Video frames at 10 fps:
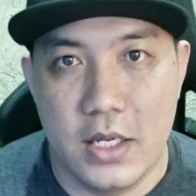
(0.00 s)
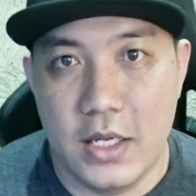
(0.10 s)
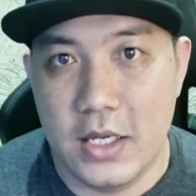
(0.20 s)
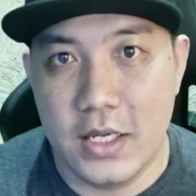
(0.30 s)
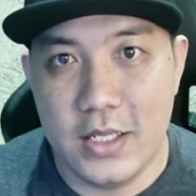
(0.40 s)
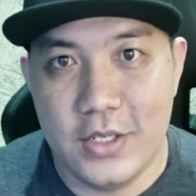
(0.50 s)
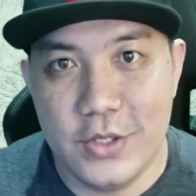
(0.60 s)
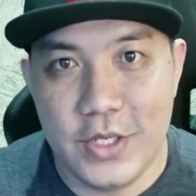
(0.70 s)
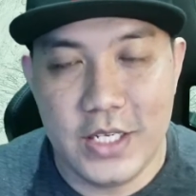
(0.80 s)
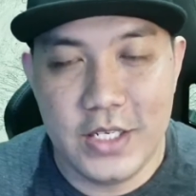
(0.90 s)

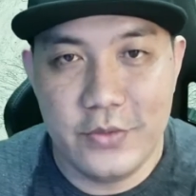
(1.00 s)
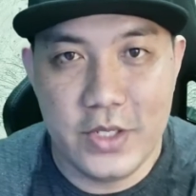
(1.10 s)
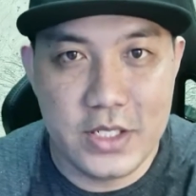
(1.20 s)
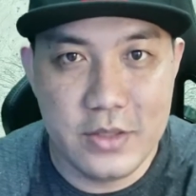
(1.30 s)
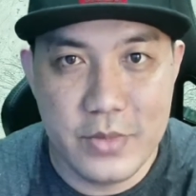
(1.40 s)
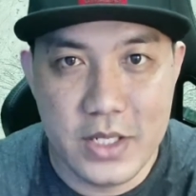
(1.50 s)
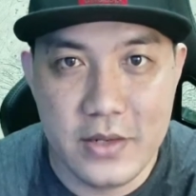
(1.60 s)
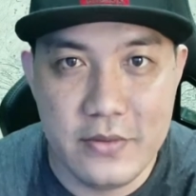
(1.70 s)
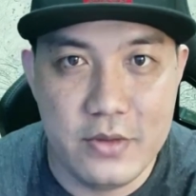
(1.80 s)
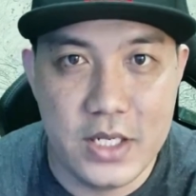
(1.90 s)
Hello and welcome back
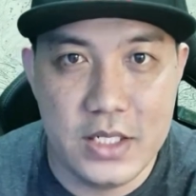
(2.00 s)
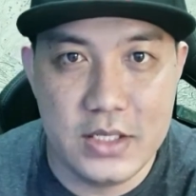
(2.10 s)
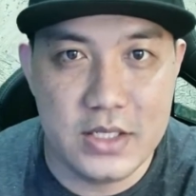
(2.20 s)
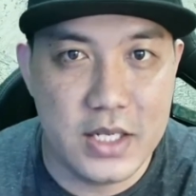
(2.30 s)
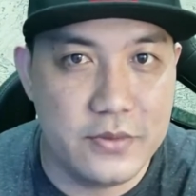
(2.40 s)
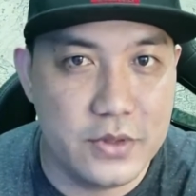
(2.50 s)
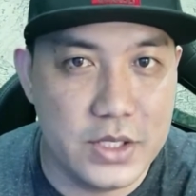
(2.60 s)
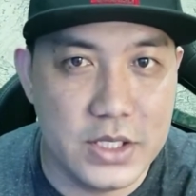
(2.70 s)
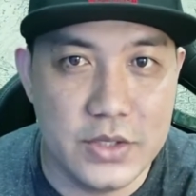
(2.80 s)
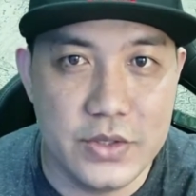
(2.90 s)
everyone. It's time for
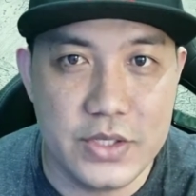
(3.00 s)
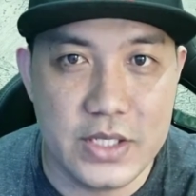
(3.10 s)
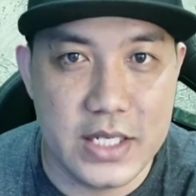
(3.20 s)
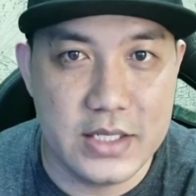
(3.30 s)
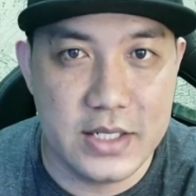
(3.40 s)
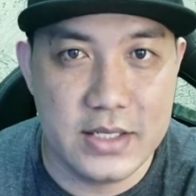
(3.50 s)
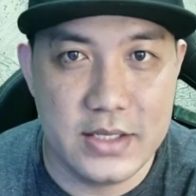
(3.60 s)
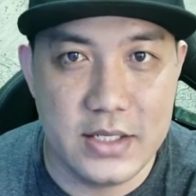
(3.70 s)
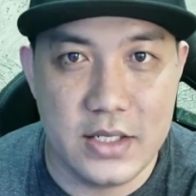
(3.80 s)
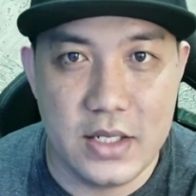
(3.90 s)
year 2 science
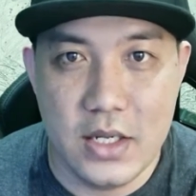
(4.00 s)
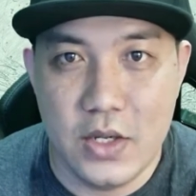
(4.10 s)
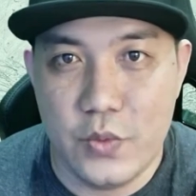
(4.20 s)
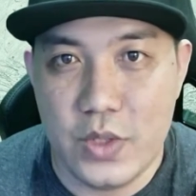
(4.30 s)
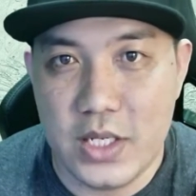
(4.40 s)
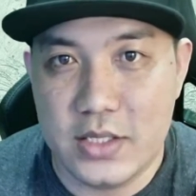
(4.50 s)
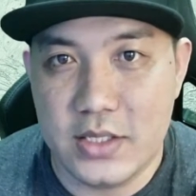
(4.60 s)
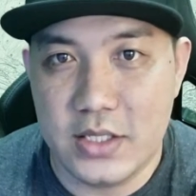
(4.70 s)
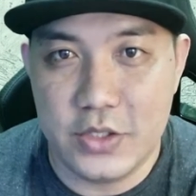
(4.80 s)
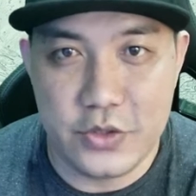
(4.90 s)
lesson. We are
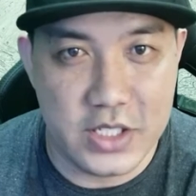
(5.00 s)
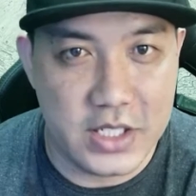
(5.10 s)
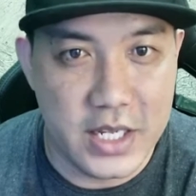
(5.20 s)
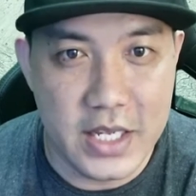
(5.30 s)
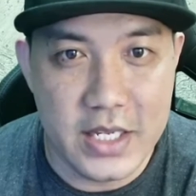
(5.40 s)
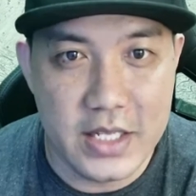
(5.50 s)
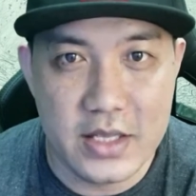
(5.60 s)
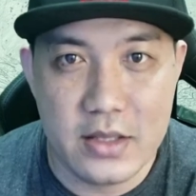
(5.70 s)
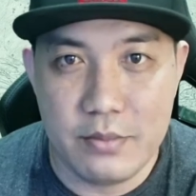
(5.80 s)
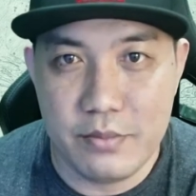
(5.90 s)
still in unit 8,
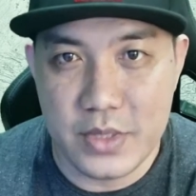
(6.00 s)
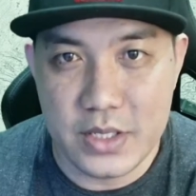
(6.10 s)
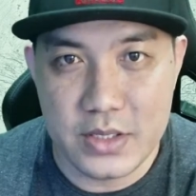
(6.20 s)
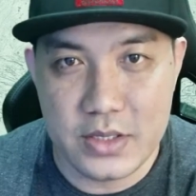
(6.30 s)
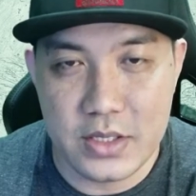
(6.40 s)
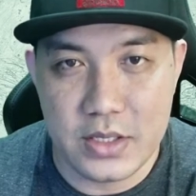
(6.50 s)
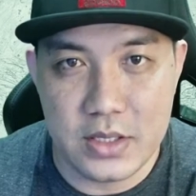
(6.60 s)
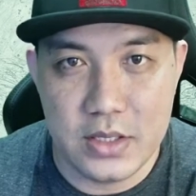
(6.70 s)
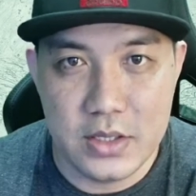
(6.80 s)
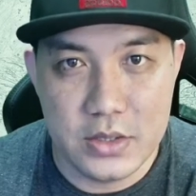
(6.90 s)
mixture.
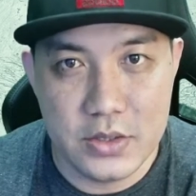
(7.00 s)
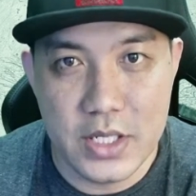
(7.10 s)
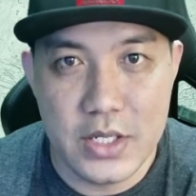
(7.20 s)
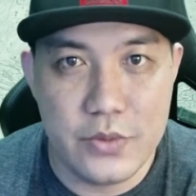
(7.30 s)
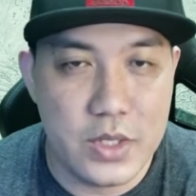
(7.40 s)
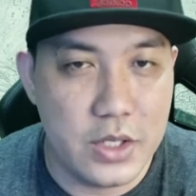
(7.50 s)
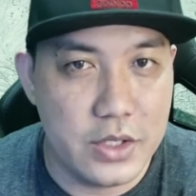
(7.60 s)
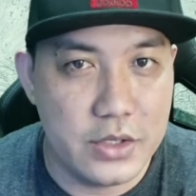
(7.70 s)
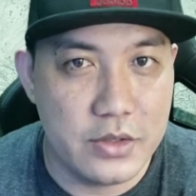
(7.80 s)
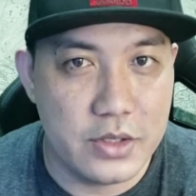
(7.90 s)
Today we are
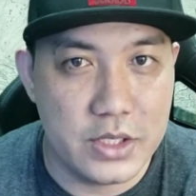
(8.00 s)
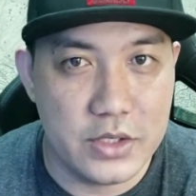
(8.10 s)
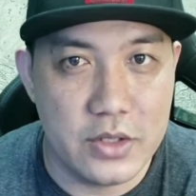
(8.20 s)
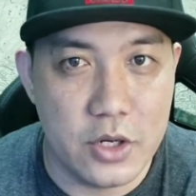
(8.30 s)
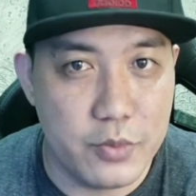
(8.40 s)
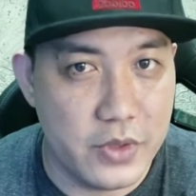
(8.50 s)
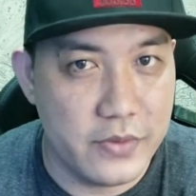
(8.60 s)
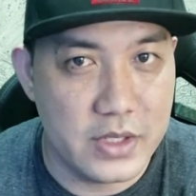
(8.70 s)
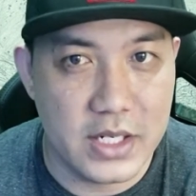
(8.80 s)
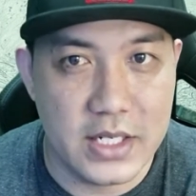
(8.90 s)
going to continue our
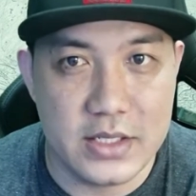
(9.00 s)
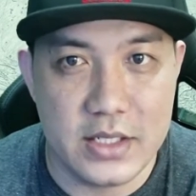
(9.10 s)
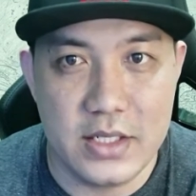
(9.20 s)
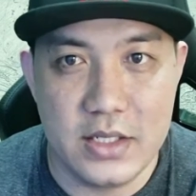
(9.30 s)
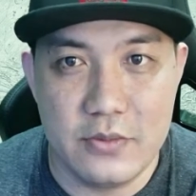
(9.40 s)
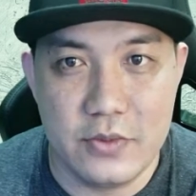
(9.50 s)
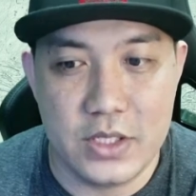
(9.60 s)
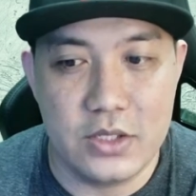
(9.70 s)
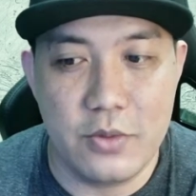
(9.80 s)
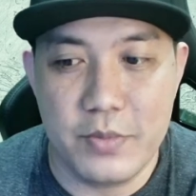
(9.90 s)
previous lesson with
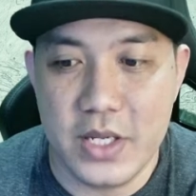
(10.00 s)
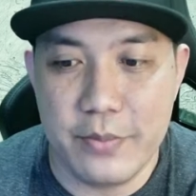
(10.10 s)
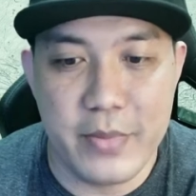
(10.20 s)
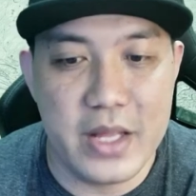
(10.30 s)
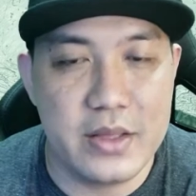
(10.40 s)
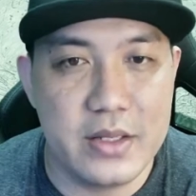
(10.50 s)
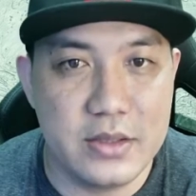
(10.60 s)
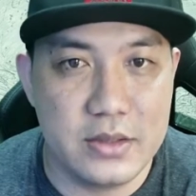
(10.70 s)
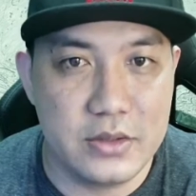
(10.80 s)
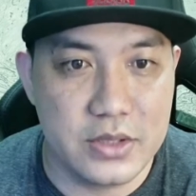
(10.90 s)
the topic
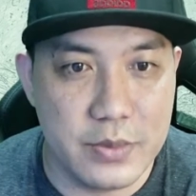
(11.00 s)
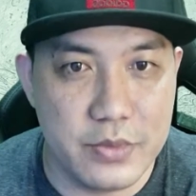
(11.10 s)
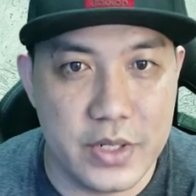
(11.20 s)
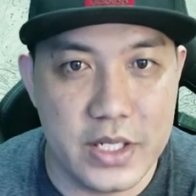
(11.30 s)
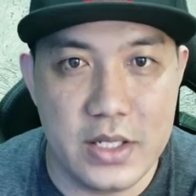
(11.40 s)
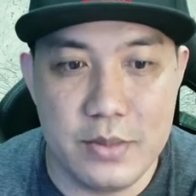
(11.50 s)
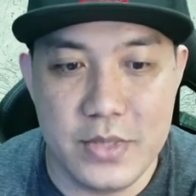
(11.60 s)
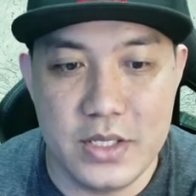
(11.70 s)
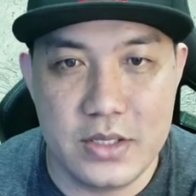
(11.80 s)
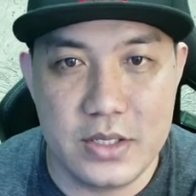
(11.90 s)
methods to separate a
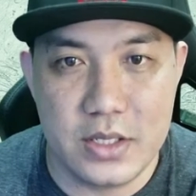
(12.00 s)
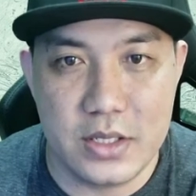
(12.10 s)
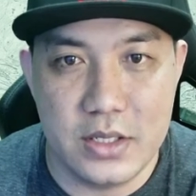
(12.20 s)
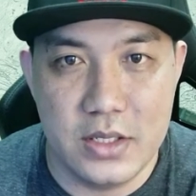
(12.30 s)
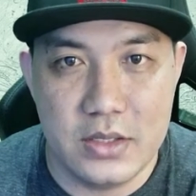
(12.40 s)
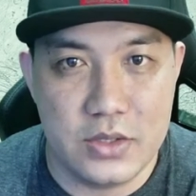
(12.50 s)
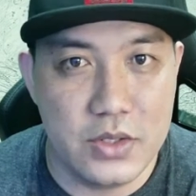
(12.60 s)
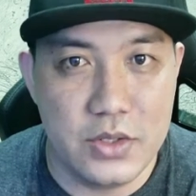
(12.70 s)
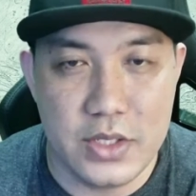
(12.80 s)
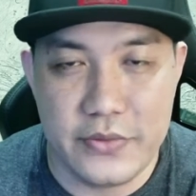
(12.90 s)
mixture.
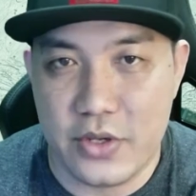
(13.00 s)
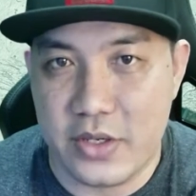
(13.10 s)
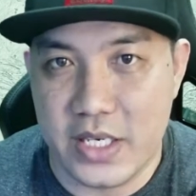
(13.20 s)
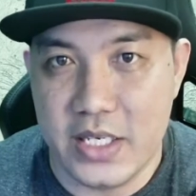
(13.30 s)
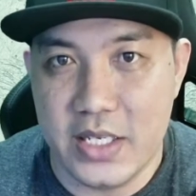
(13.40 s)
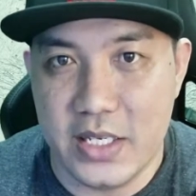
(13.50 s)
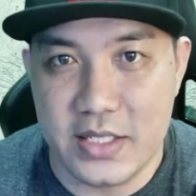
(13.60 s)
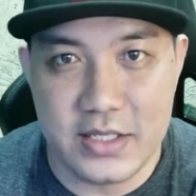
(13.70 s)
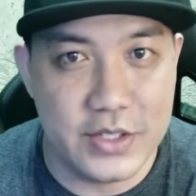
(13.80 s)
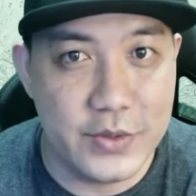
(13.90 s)
So if you are ready,
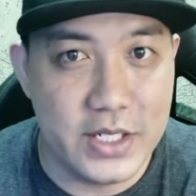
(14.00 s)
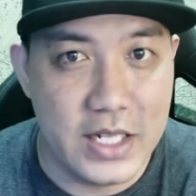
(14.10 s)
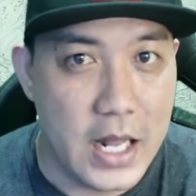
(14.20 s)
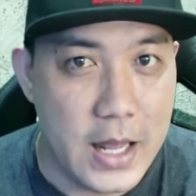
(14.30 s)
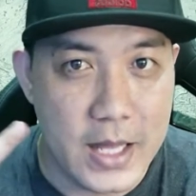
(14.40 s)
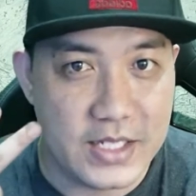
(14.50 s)
let's get to it. Let's